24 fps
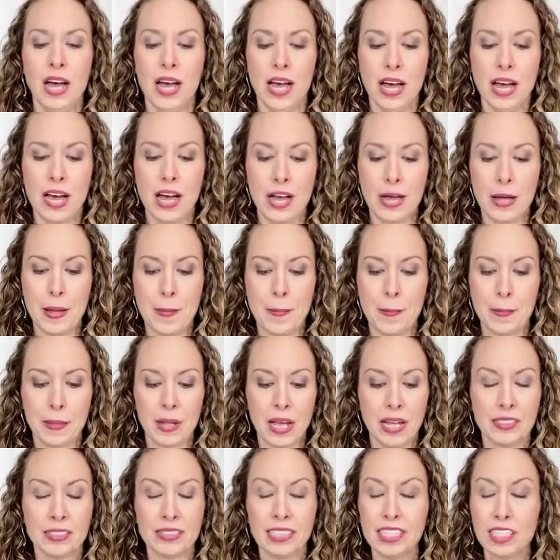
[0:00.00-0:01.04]

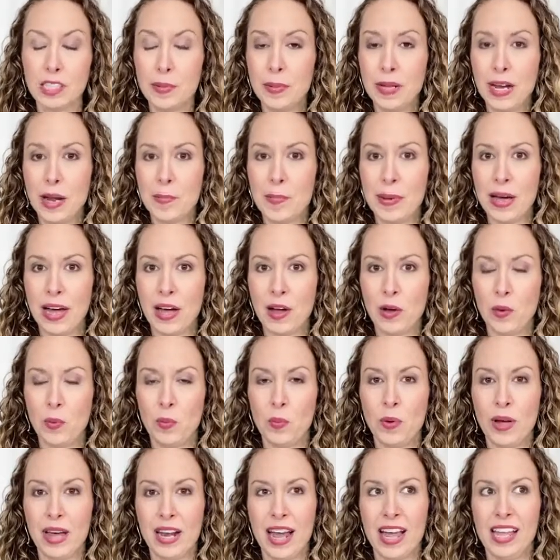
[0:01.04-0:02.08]
A little bit about
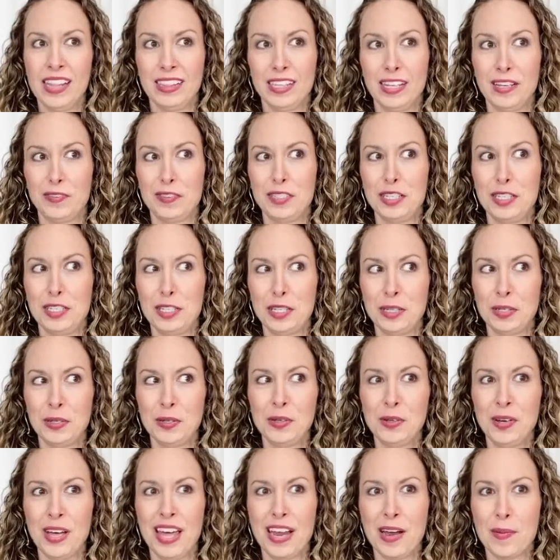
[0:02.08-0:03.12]
what I love to
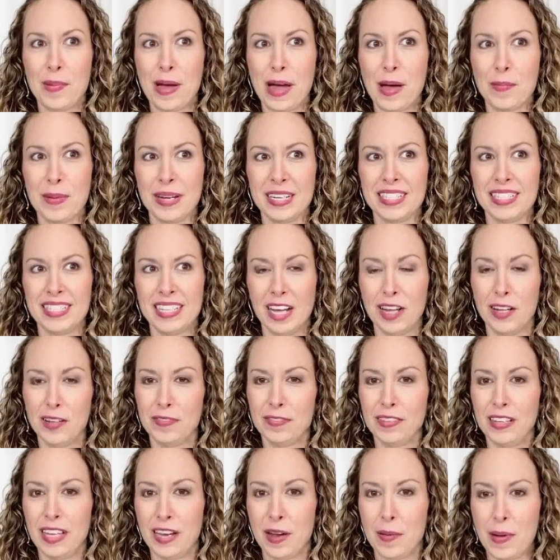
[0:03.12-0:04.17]
do and about
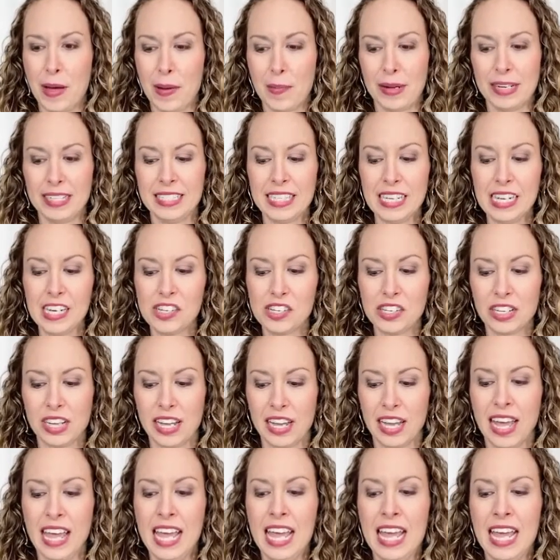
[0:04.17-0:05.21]
myself and about my
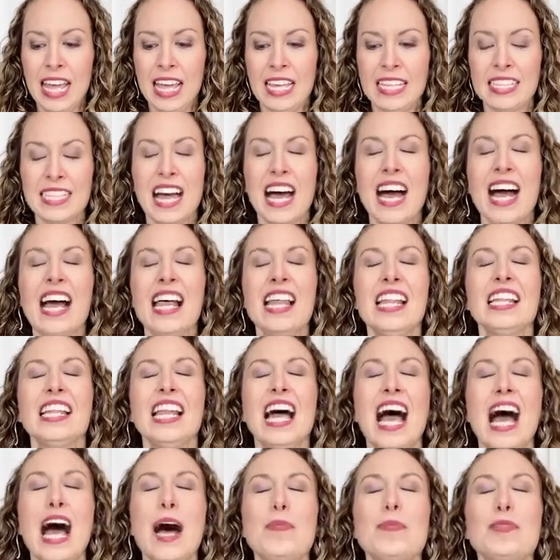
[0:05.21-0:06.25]
teaching is I
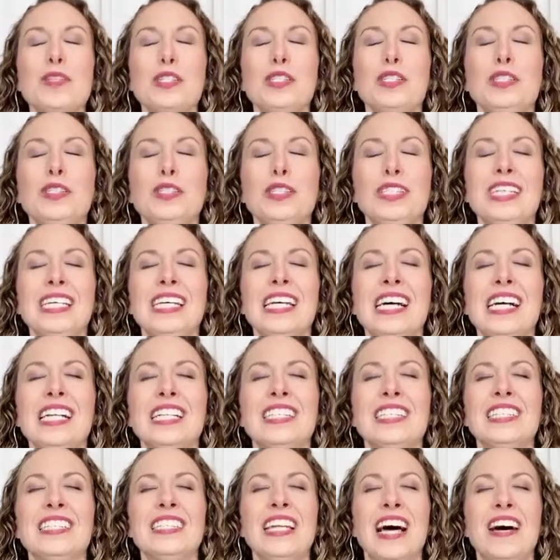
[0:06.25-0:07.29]
absolutely
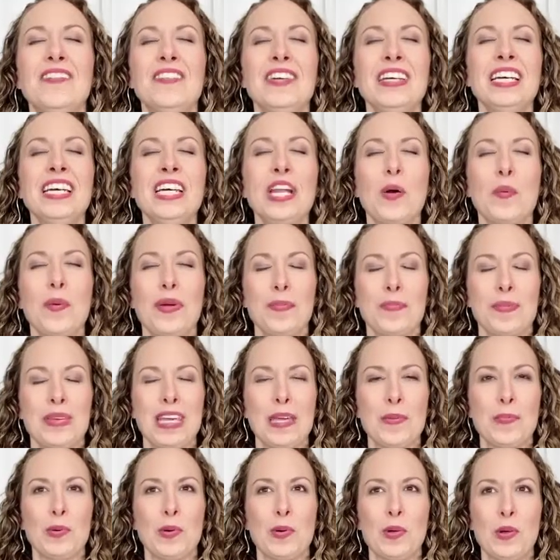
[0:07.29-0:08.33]
love it when
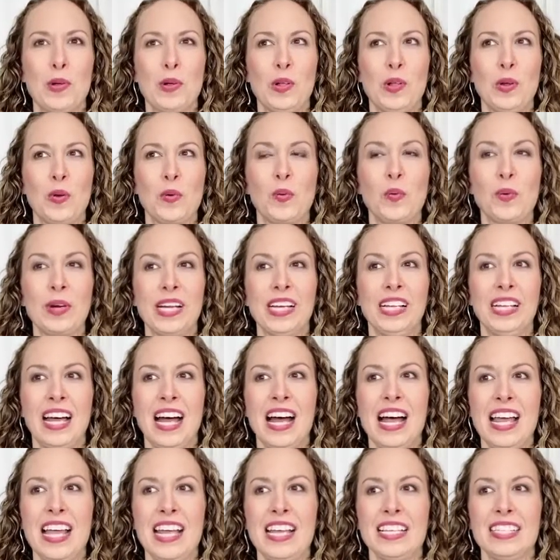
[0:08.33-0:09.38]
people
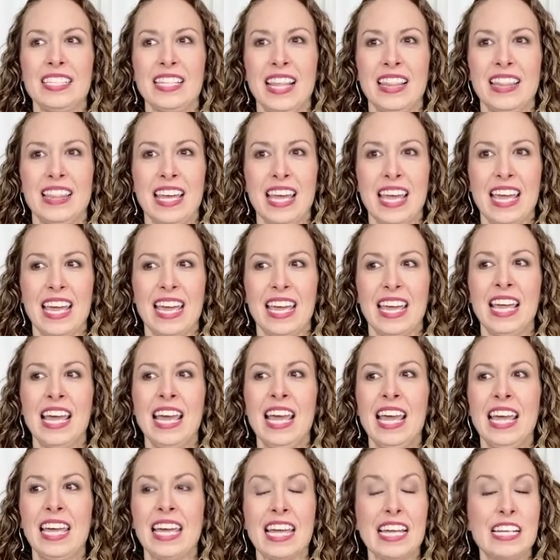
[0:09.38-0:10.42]
realize that they
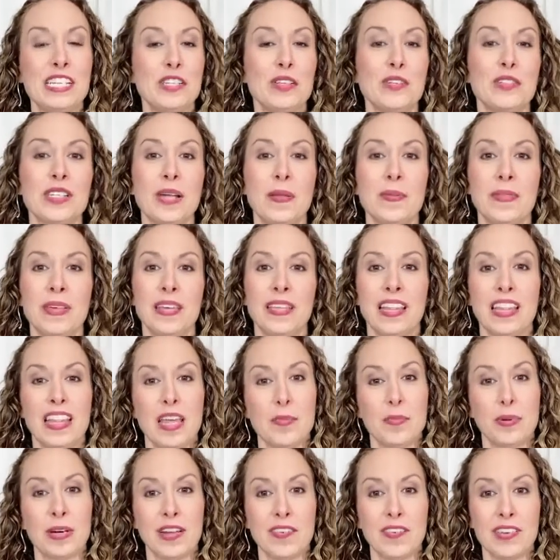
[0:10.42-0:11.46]
can do something that they
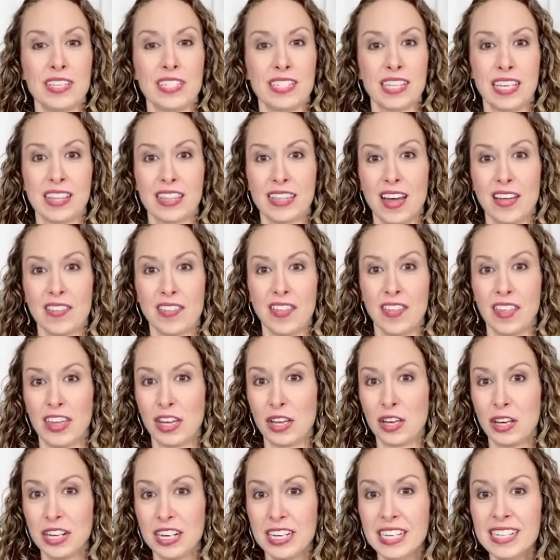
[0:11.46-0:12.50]
previously thought that they
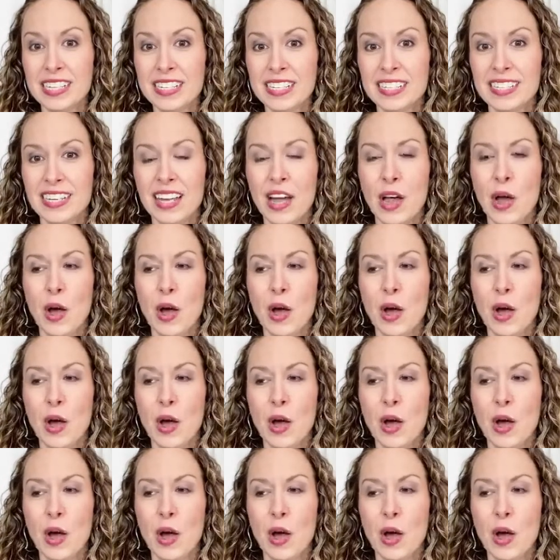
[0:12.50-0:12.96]
couldn't,